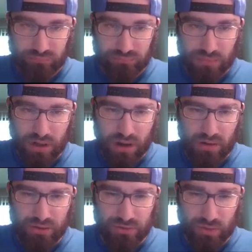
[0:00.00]
I
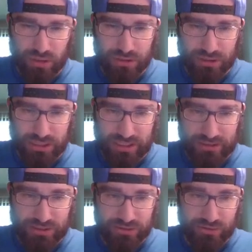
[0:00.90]
also wanted to look at
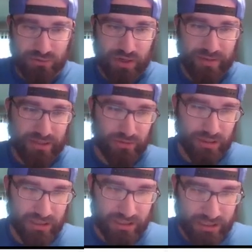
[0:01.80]
too. I mean, you
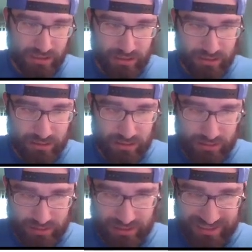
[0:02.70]
can get
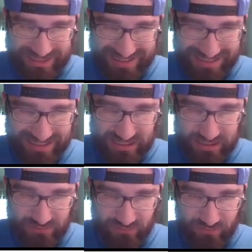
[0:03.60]

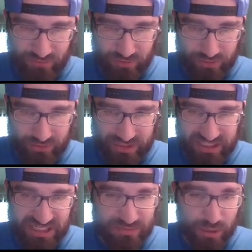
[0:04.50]
Ecclesias for
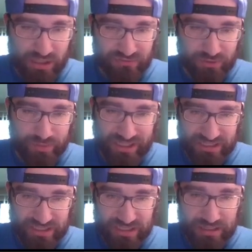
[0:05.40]
$6 for a
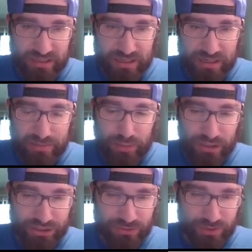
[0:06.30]
playset,
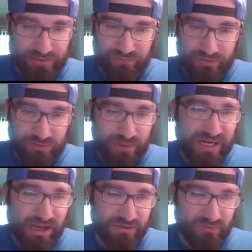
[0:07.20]
Punishment for
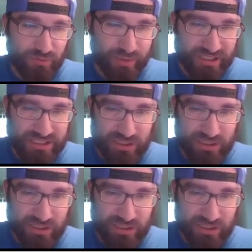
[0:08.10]
$3 for a playset.